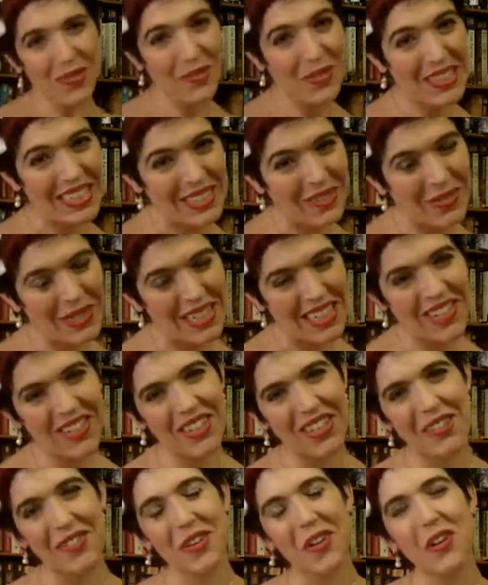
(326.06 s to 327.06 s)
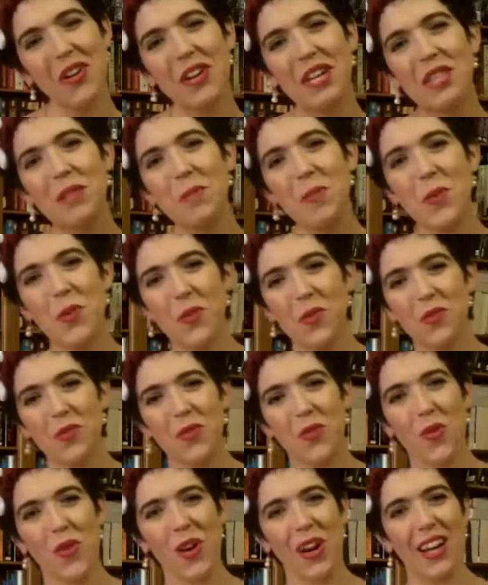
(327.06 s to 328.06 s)
Really, really good. If you're in the mood
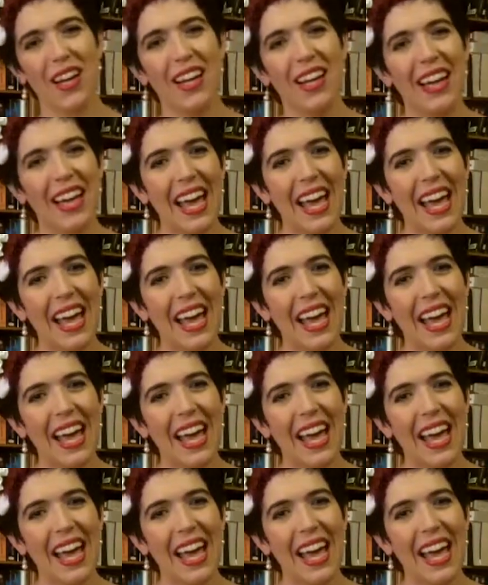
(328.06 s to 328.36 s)
for